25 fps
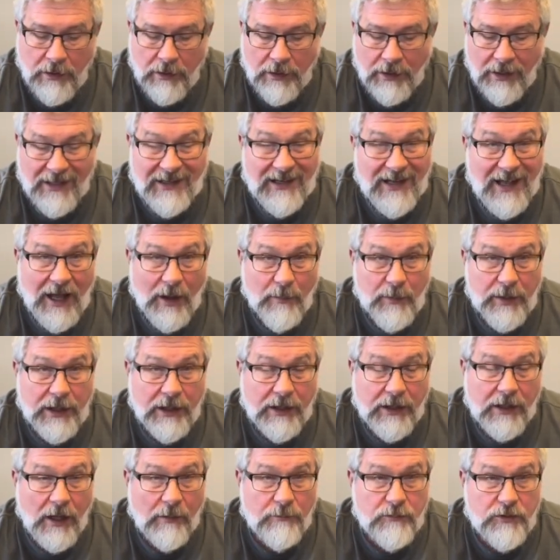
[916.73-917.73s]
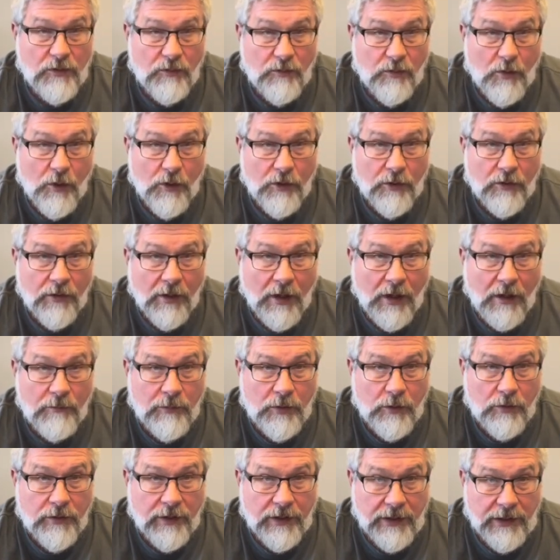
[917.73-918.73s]
and how many cups of water I'm
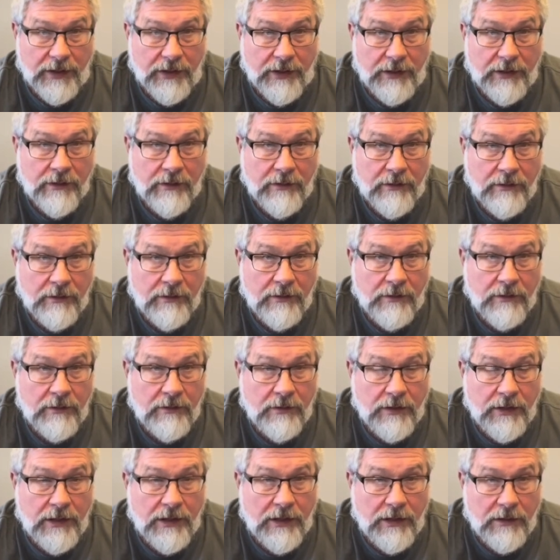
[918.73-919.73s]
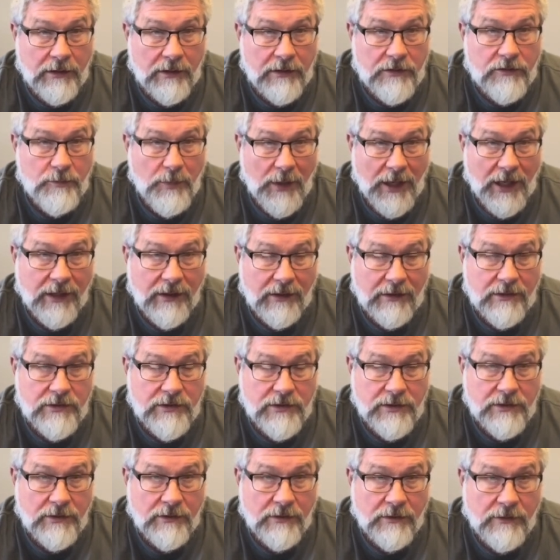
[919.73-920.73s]
going to need in this package.
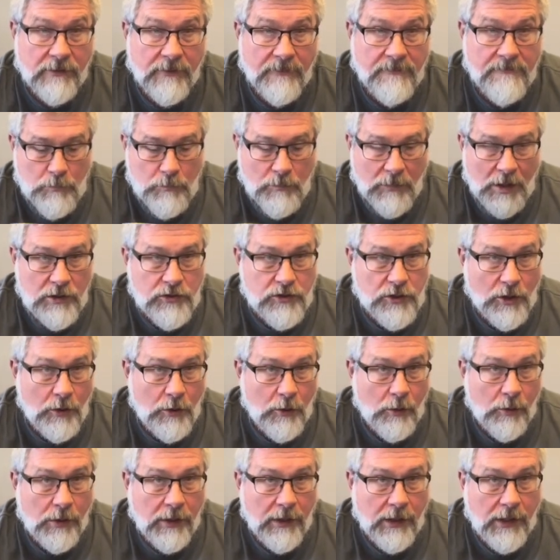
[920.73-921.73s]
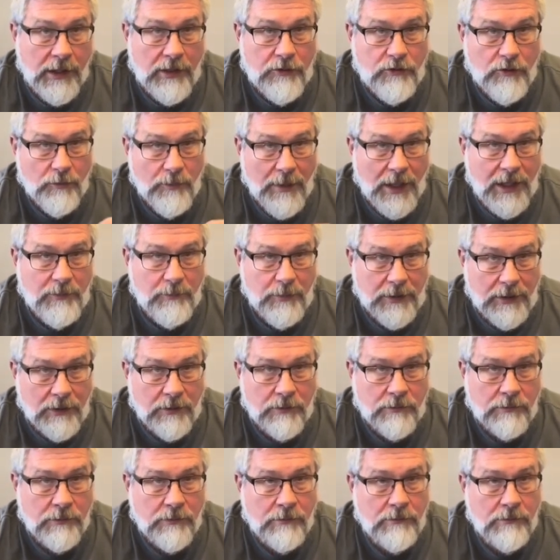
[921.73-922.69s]
So in your main meal,